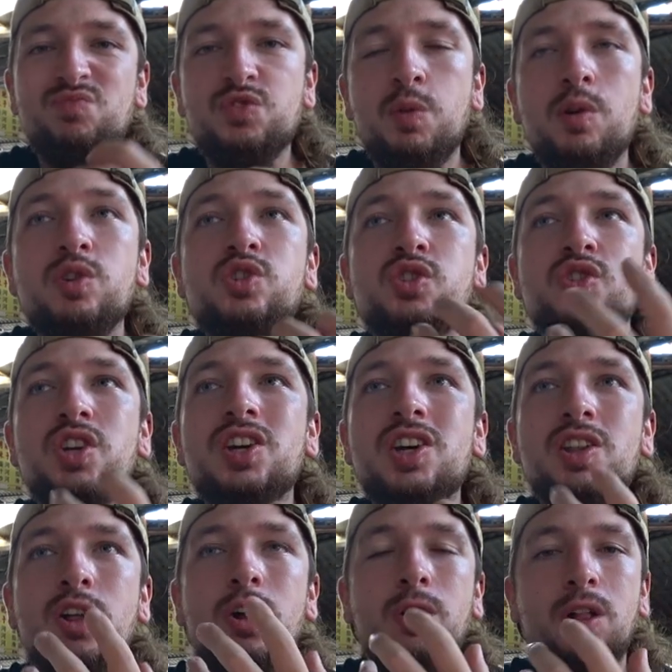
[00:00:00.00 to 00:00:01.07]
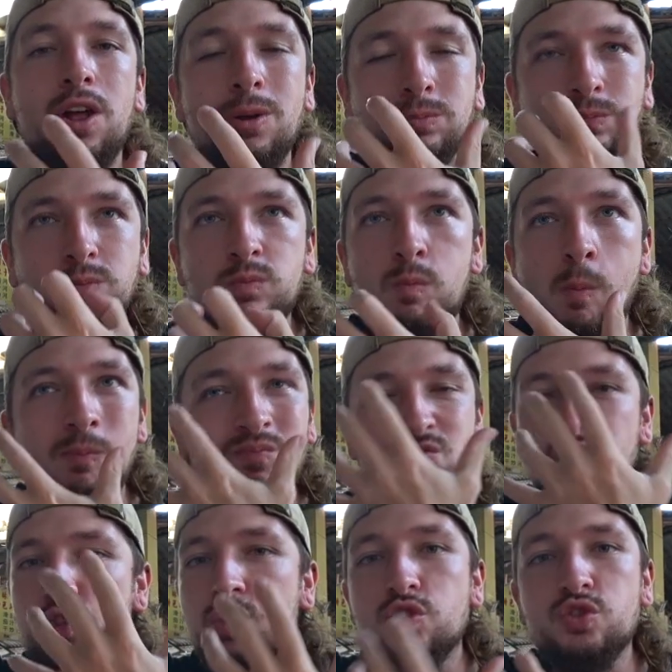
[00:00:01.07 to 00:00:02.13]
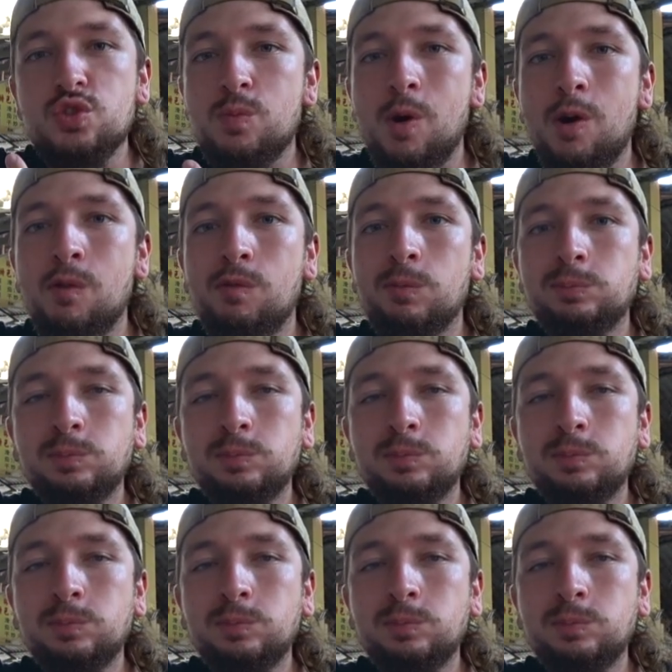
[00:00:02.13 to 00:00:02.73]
Very sticky though, that. Sticks to your mouth.